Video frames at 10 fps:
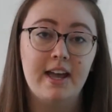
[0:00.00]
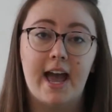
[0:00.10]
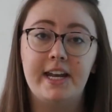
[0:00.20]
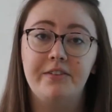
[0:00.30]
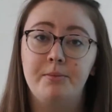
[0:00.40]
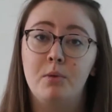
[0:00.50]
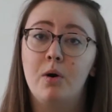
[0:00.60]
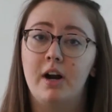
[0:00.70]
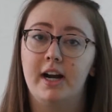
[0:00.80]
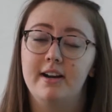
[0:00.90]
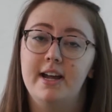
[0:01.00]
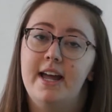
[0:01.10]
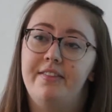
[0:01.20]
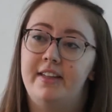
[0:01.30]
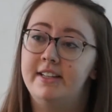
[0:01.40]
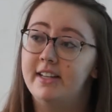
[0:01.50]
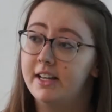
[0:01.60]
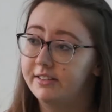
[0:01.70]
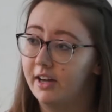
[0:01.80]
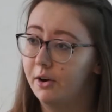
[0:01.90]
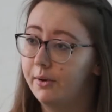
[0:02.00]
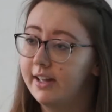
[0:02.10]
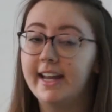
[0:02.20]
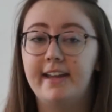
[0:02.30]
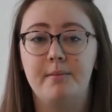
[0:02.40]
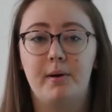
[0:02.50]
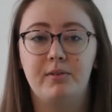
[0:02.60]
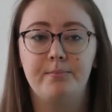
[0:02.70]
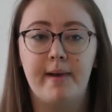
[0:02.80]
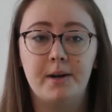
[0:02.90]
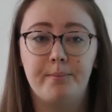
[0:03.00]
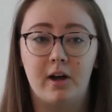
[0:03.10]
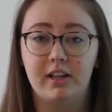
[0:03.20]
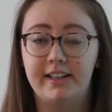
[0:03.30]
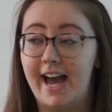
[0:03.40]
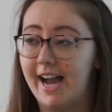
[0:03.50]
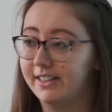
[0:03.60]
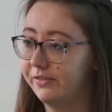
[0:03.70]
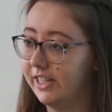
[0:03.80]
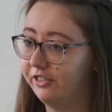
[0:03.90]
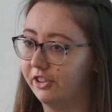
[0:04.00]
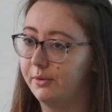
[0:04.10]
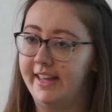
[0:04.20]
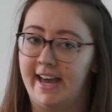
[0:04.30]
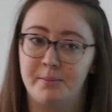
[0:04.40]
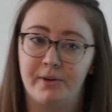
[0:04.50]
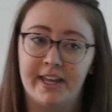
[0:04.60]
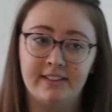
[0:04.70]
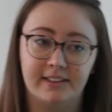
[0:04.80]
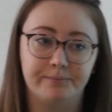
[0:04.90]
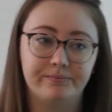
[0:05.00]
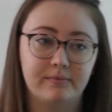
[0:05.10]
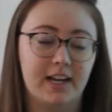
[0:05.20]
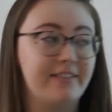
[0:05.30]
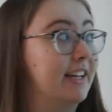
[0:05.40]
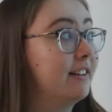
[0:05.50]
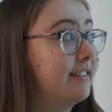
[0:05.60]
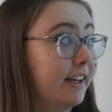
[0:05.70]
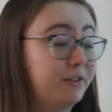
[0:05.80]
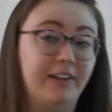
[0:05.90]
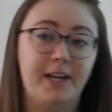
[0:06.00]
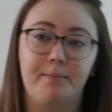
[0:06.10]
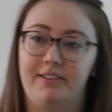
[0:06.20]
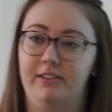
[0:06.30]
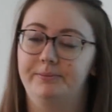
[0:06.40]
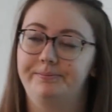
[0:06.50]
And even more, that it does so in the most metabolically active tissue in the animal kingdom, the insect flight muscle.